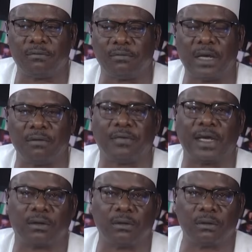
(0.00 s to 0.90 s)

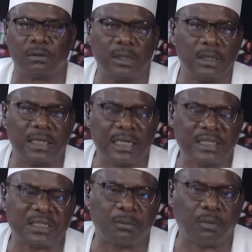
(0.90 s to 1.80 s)
vehicle? That
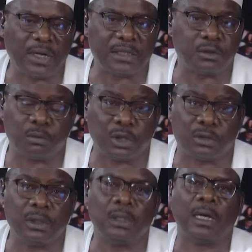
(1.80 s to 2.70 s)
is a point too,
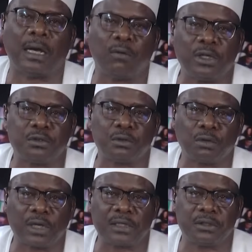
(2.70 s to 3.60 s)
but I want to
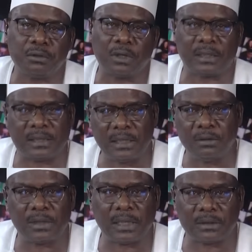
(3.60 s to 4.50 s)
correct you and tell
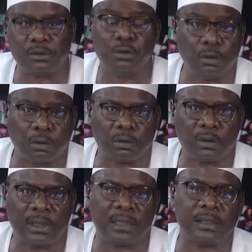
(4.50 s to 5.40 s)
you that you know
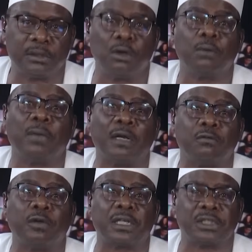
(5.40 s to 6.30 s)
that they don't
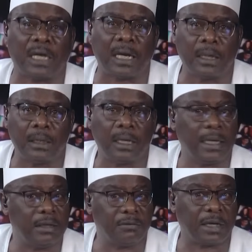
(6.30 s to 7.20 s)
manufacture
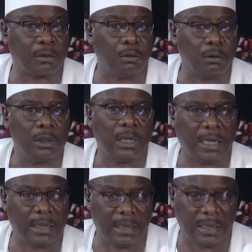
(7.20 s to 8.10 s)
any vehicle
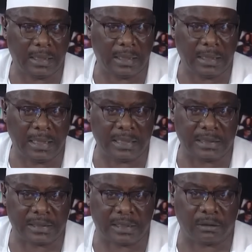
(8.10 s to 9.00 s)
in
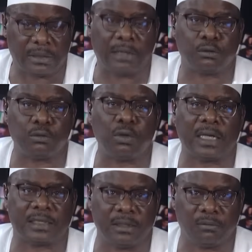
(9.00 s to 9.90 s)
Nigeria. They do
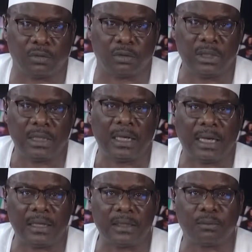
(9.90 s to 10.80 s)
assemble.
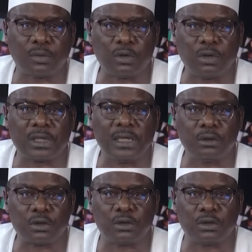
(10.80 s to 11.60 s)
And the product Innocent